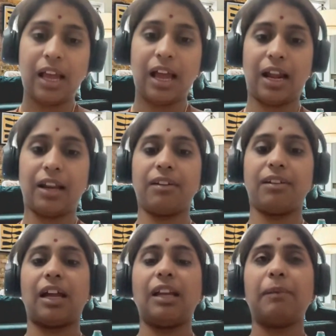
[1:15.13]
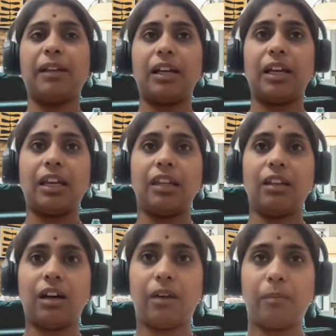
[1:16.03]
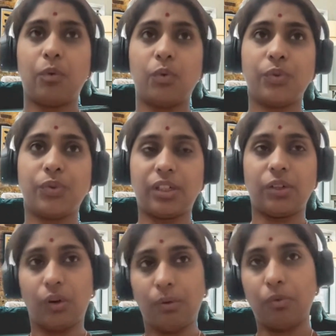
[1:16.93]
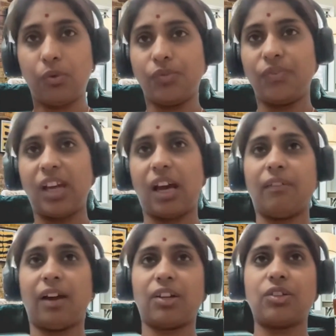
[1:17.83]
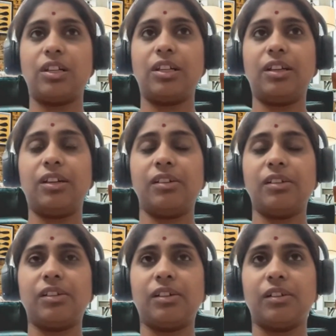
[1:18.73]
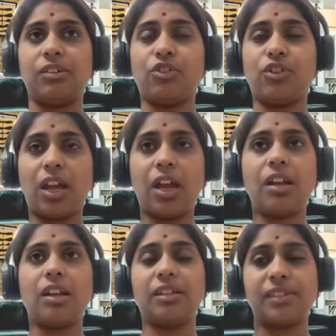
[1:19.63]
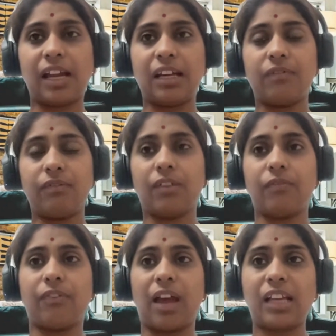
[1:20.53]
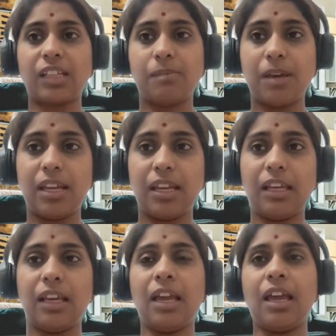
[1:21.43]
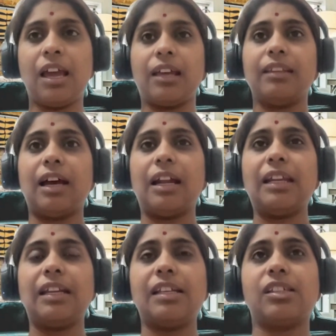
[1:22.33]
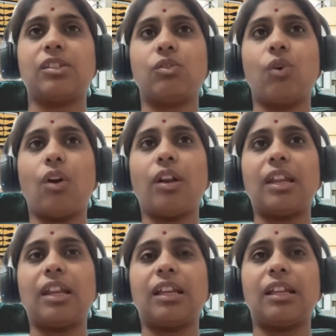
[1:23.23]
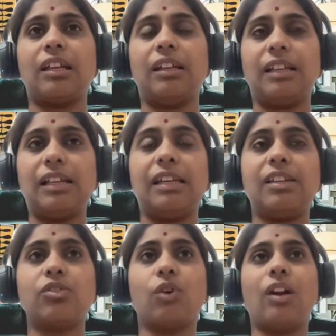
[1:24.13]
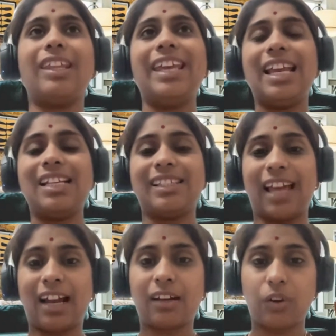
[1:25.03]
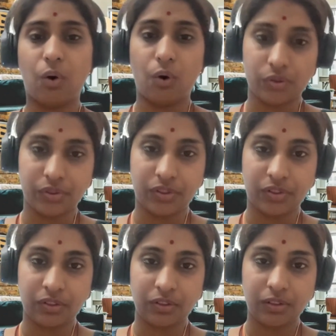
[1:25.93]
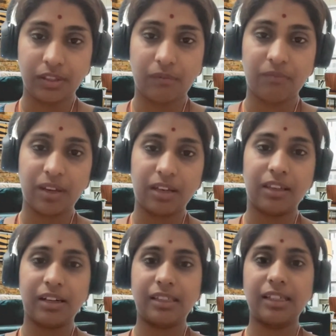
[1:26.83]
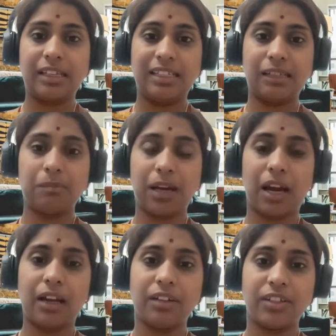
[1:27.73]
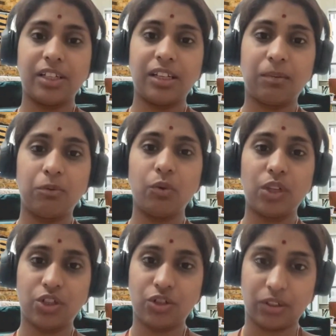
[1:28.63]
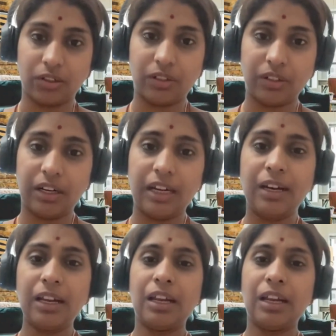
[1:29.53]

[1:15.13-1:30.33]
And time and again in our post, in your post, we have actually shared the scientific facts bearing that it is not the exact cause. Somewhere there is a reason behind a genetic mutation, right?